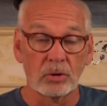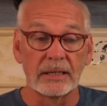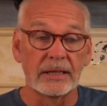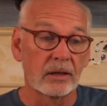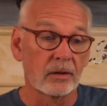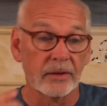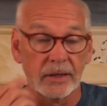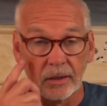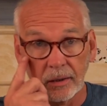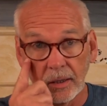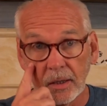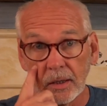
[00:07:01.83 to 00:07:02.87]
You can
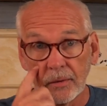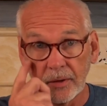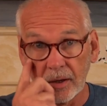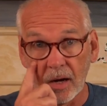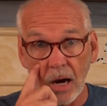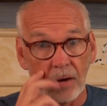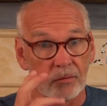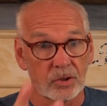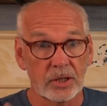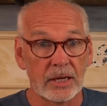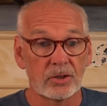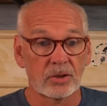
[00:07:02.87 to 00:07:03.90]
hear their
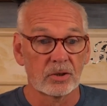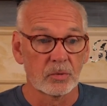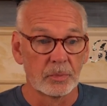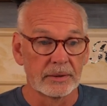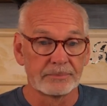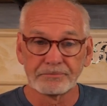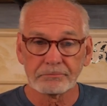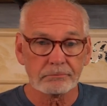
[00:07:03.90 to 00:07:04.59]
conversations. But